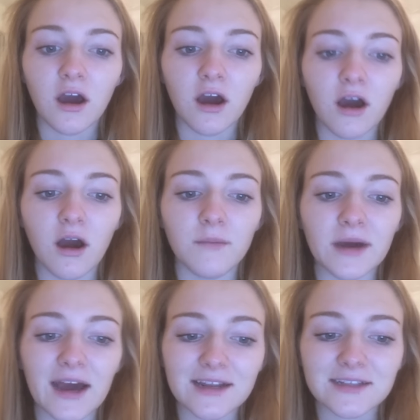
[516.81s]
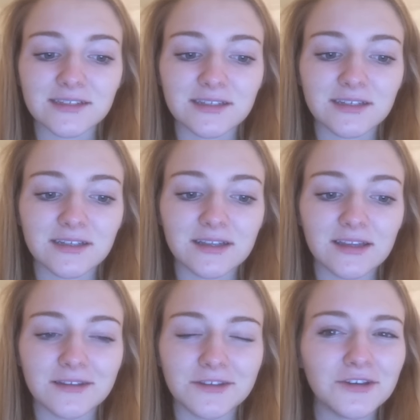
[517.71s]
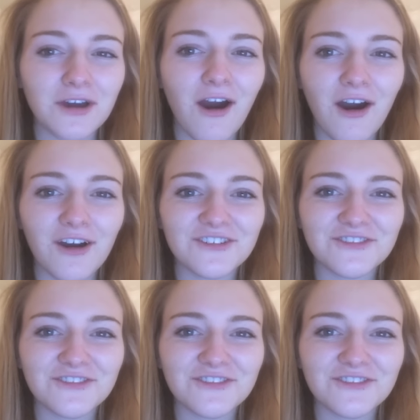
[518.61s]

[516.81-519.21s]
um, and it's, you can't